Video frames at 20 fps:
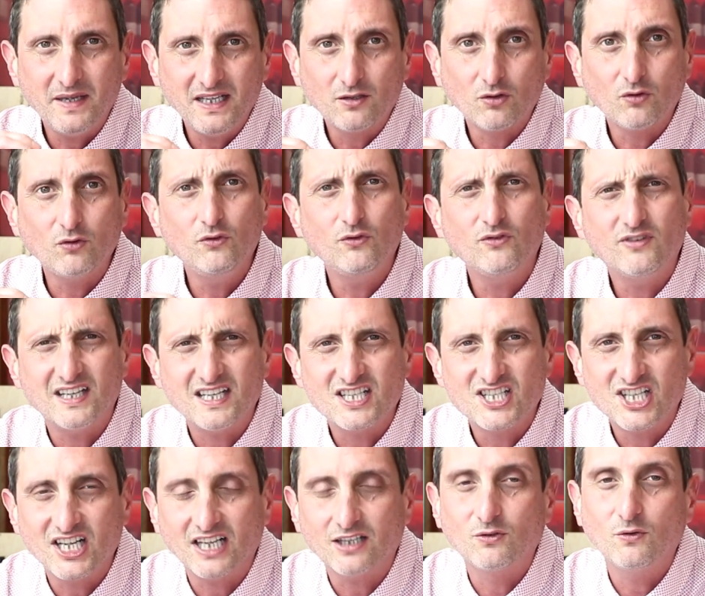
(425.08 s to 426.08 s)
Pétrus, and
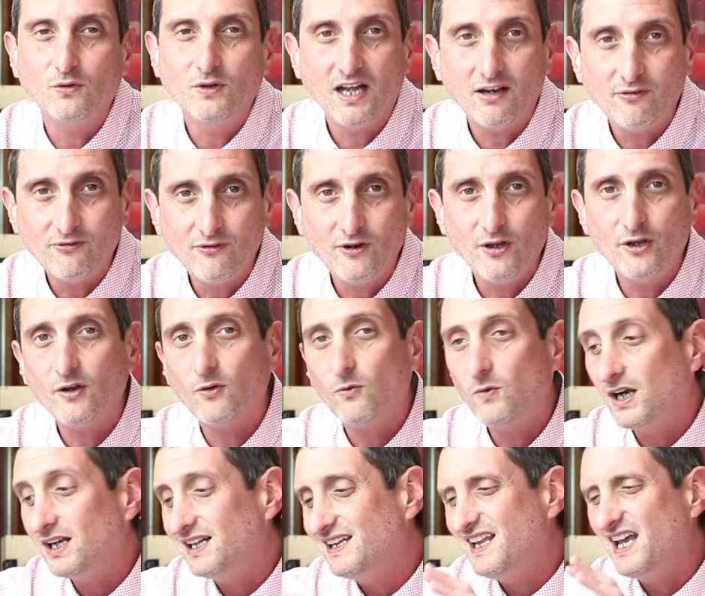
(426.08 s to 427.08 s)
Chateau Lafleur,
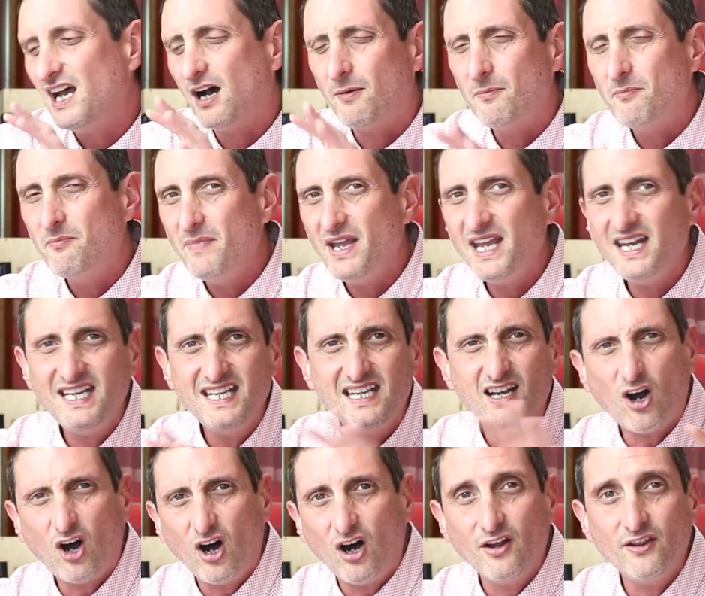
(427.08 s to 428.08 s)
while there are
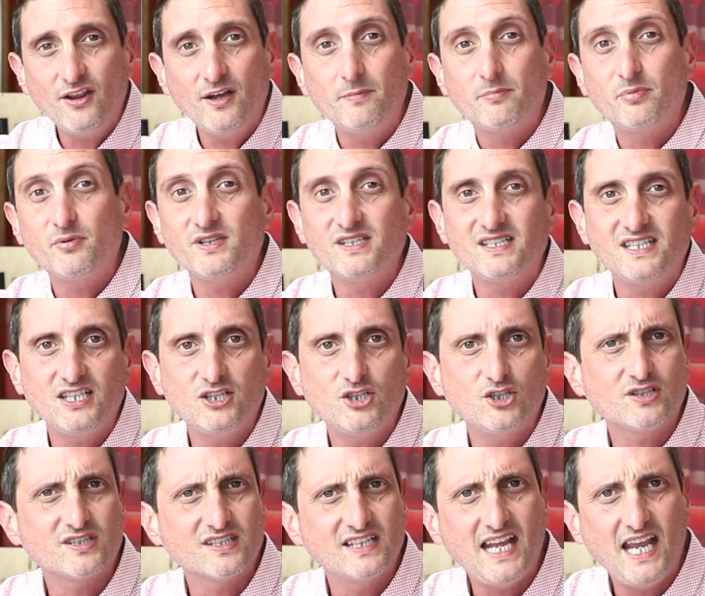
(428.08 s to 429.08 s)
many other
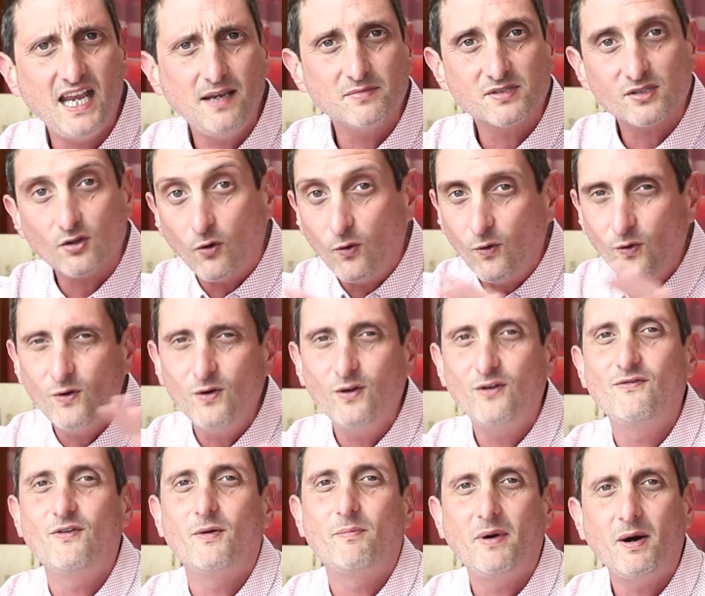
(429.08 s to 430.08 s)
prestigious names all
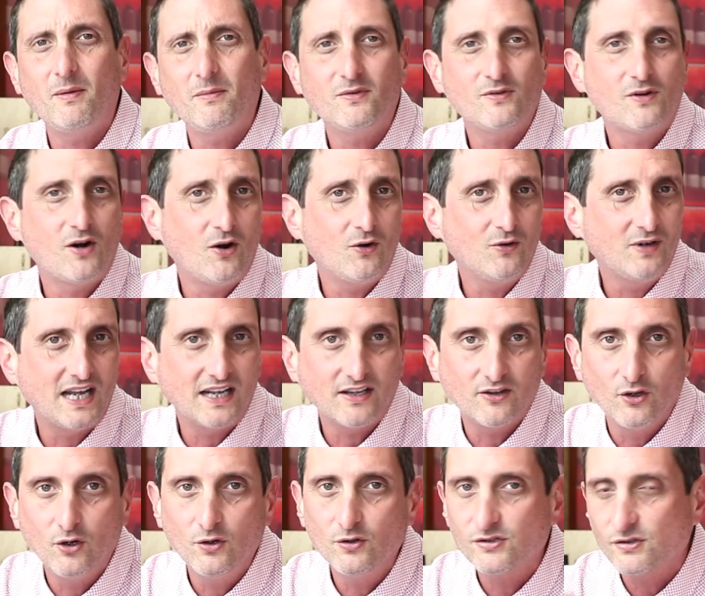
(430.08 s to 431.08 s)
over Pomerol, like
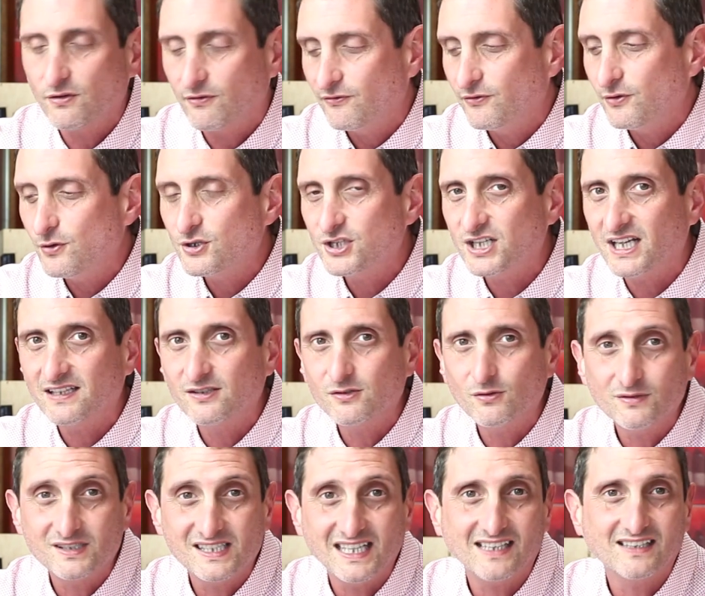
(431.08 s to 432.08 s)
those of Vieux
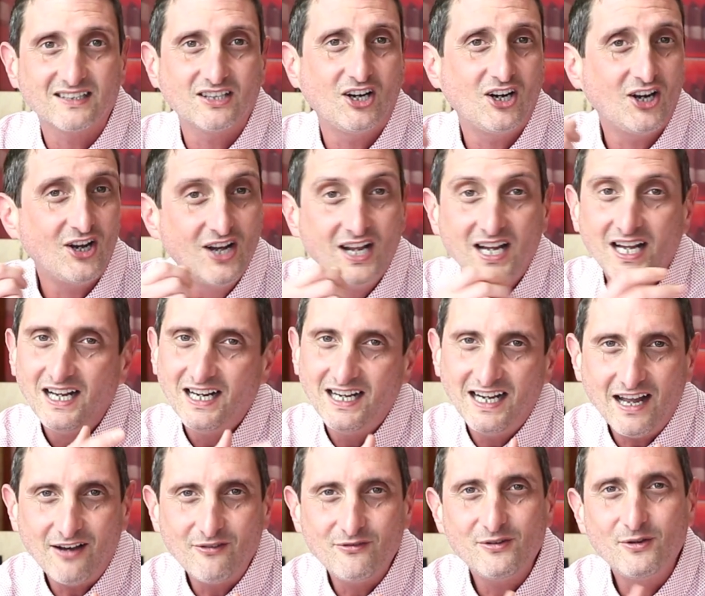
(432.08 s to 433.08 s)
Chasseau Certain,
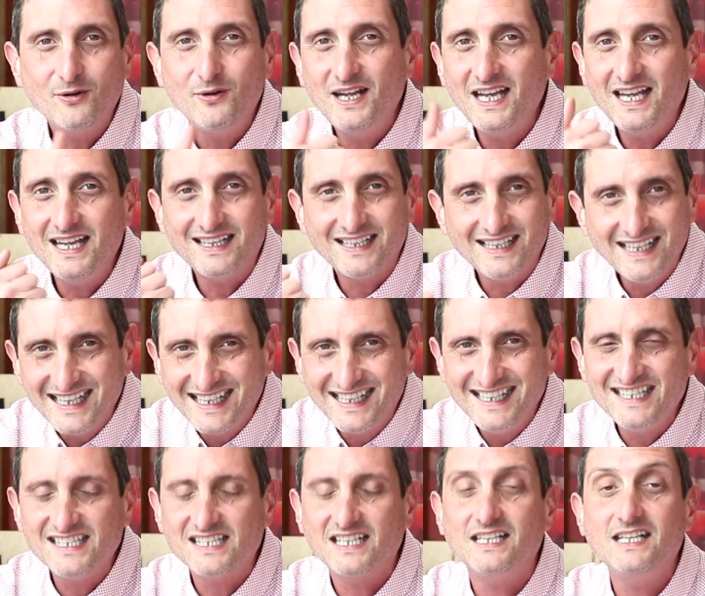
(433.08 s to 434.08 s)
La Violette,
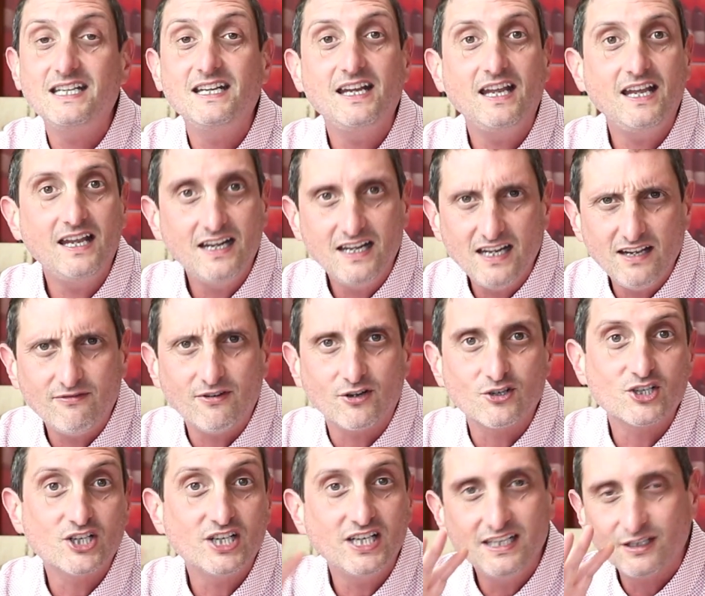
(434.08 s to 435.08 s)
l'Église Clinée,
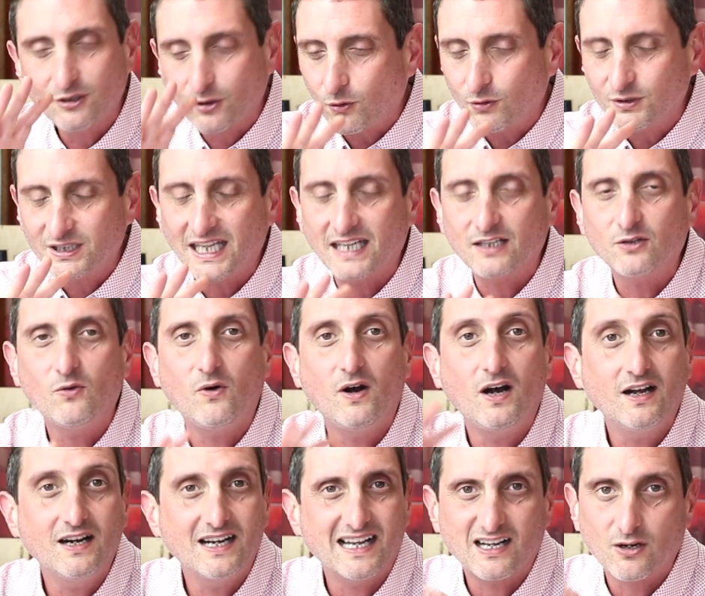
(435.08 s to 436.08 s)
l'Évangile,
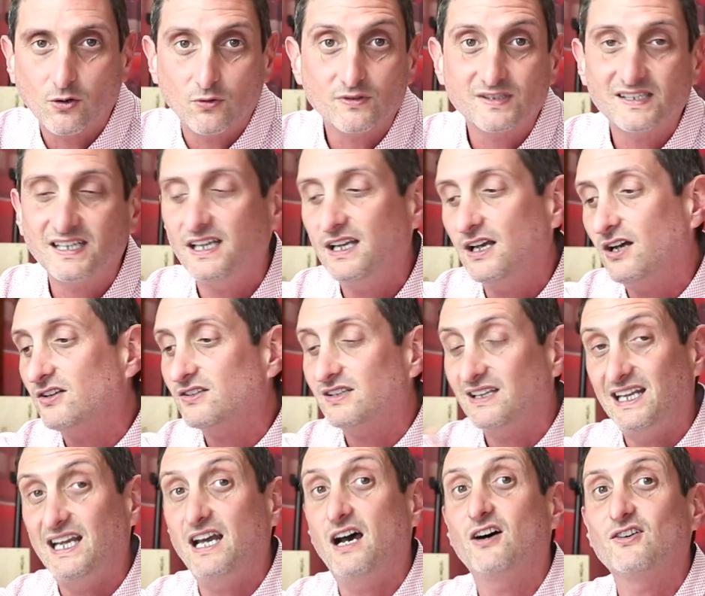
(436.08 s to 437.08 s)
Trotanois, La Conseillante.
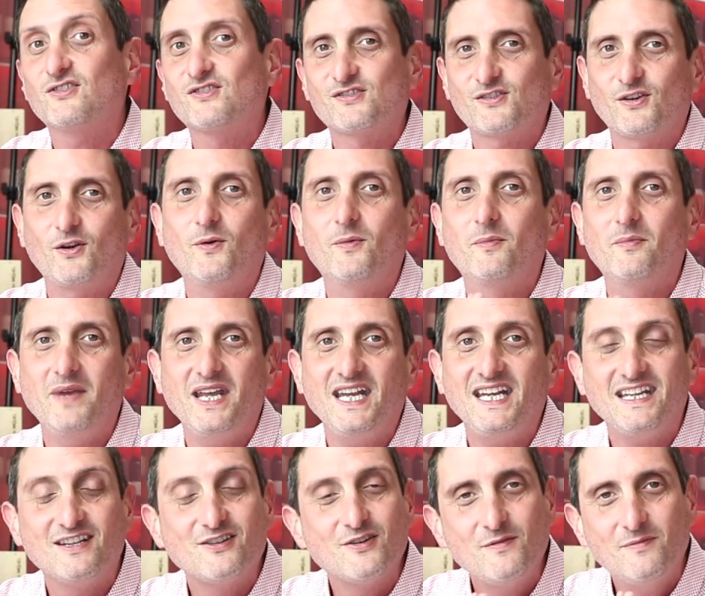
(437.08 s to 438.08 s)
There are so
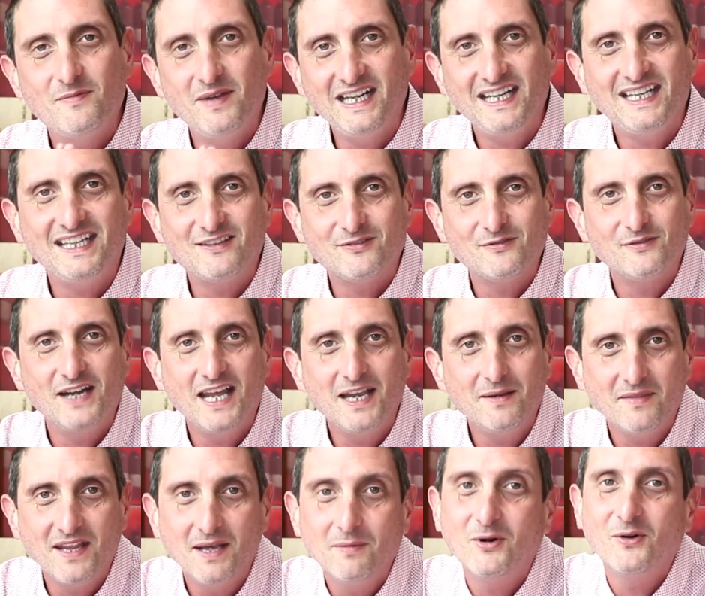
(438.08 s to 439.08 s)
many, too many to
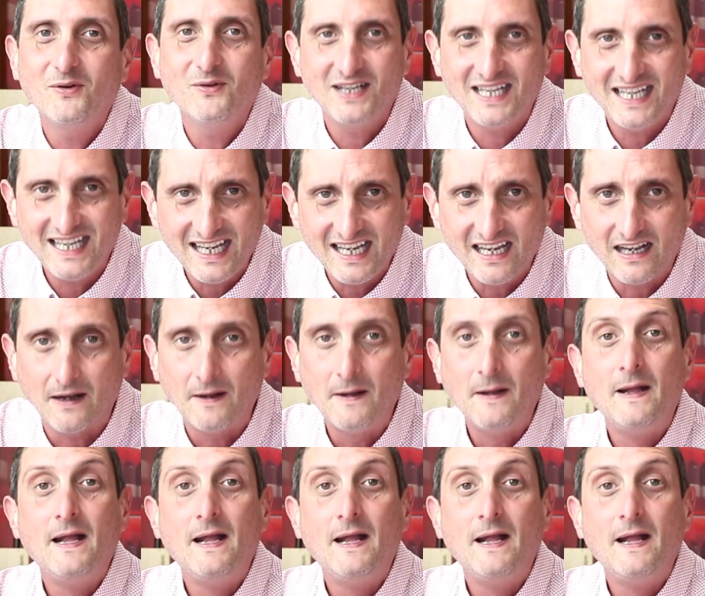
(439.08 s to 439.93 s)
name them all here.